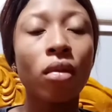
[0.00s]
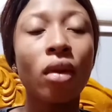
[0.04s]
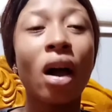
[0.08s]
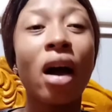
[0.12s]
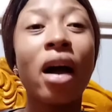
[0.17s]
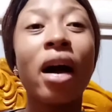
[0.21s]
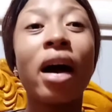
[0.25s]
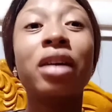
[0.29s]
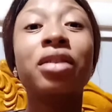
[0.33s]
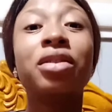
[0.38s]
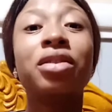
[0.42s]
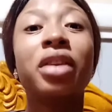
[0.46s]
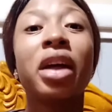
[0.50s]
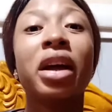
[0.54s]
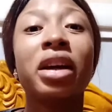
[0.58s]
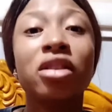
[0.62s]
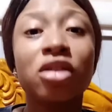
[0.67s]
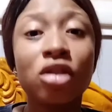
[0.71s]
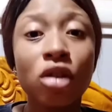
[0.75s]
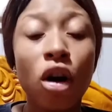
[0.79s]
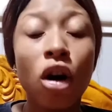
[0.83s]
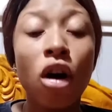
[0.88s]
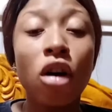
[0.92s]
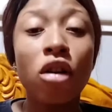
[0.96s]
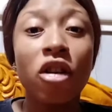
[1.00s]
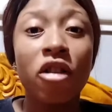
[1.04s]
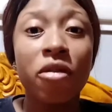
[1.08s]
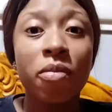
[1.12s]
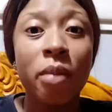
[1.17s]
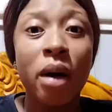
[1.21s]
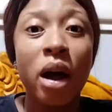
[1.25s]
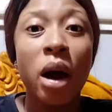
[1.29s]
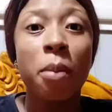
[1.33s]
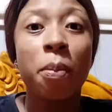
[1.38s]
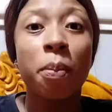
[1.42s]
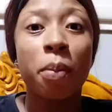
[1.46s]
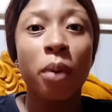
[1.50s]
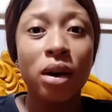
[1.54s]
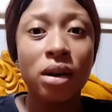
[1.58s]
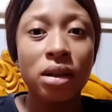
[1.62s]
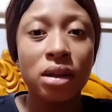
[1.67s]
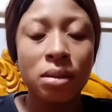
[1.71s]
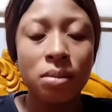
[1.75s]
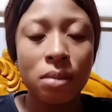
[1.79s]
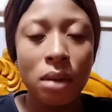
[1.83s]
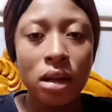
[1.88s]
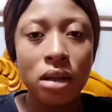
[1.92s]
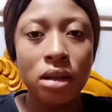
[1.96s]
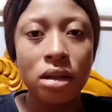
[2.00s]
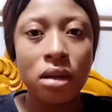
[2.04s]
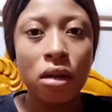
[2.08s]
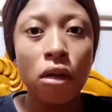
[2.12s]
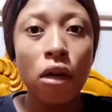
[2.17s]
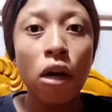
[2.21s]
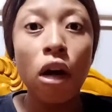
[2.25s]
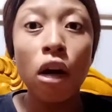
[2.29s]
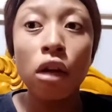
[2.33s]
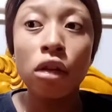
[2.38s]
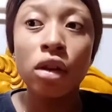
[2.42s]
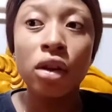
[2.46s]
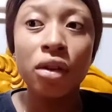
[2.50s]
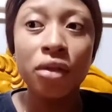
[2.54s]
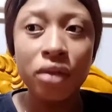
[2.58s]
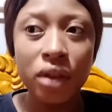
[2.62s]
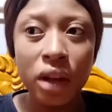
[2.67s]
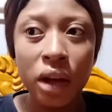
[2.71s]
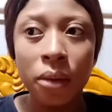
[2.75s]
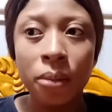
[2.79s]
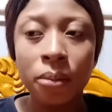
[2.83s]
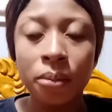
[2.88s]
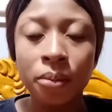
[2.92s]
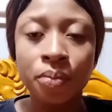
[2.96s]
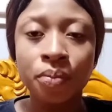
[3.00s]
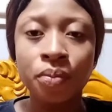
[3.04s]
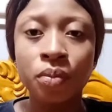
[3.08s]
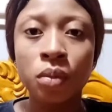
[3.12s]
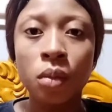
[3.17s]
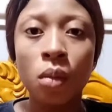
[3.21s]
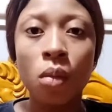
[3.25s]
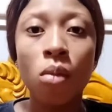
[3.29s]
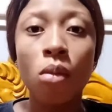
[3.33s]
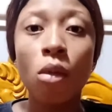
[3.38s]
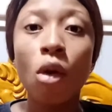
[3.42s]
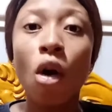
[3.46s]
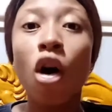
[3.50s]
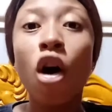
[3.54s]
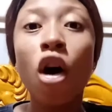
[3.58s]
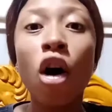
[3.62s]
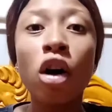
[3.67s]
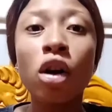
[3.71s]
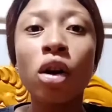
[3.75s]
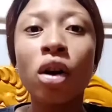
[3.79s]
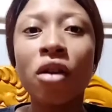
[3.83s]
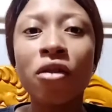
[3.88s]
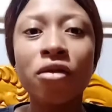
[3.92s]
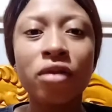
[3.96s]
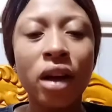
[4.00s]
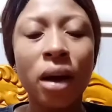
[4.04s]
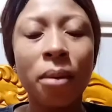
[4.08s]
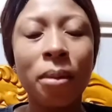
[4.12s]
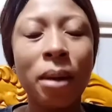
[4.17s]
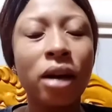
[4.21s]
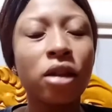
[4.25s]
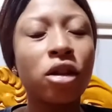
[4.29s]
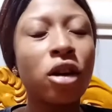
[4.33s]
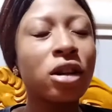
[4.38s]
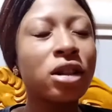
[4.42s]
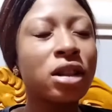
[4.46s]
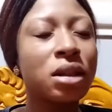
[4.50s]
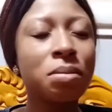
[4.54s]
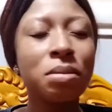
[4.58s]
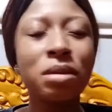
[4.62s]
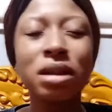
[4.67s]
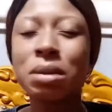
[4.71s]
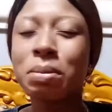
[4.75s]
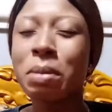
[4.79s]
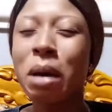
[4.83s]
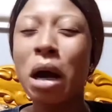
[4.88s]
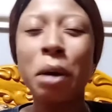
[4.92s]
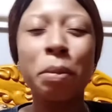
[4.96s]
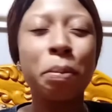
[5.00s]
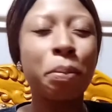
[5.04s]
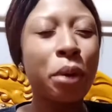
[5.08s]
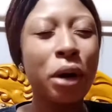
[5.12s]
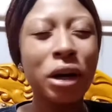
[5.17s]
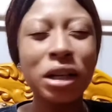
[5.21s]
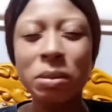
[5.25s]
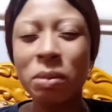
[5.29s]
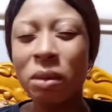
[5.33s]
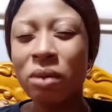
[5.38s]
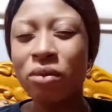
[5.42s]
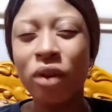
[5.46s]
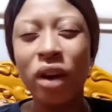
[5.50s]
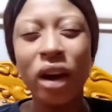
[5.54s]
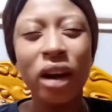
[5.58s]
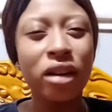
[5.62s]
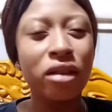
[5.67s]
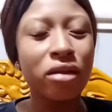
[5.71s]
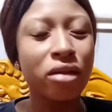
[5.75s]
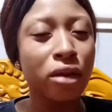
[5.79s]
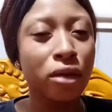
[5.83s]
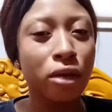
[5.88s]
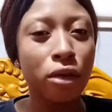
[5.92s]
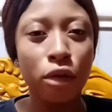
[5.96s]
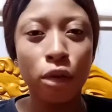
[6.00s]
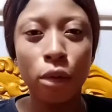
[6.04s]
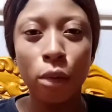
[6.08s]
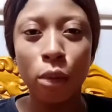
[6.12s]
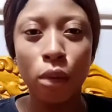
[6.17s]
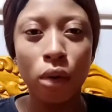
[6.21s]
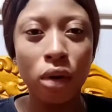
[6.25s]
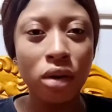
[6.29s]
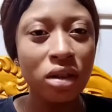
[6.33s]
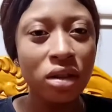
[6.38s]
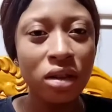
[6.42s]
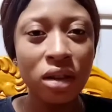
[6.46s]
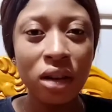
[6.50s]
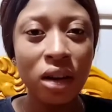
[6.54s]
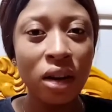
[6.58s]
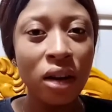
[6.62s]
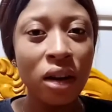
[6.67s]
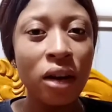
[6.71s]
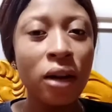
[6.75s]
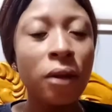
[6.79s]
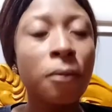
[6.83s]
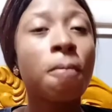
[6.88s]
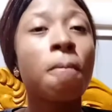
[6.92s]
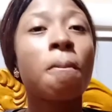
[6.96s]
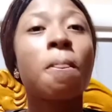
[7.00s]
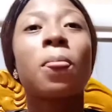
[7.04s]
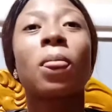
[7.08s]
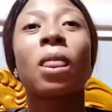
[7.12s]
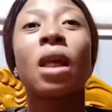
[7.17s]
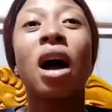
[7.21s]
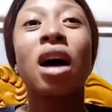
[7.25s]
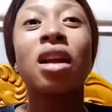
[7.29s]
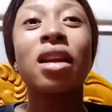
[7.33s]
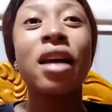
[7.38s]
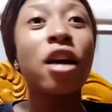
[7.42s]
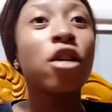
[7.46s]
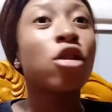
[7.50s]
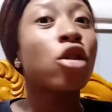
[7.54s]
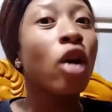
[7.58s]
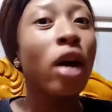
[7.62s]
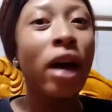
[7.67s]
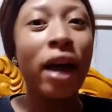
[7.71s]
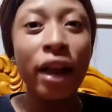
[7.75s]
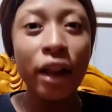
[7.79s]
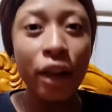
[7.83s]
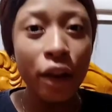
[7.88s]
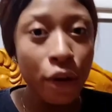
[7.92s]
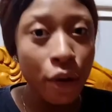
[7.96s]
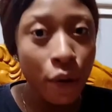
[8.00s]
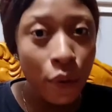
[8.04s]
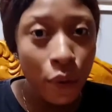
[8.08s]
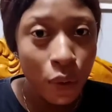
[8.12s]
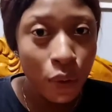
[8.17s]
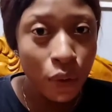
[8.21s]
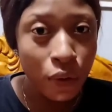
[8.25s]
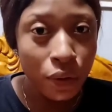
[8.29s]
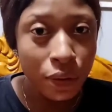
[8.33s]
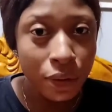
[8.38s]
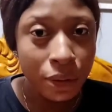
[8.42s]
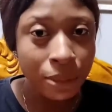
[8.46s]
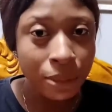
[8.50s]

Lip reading: I attend all of my appointments, all of them. I don't miss my appointment for anything in the world. And I go early.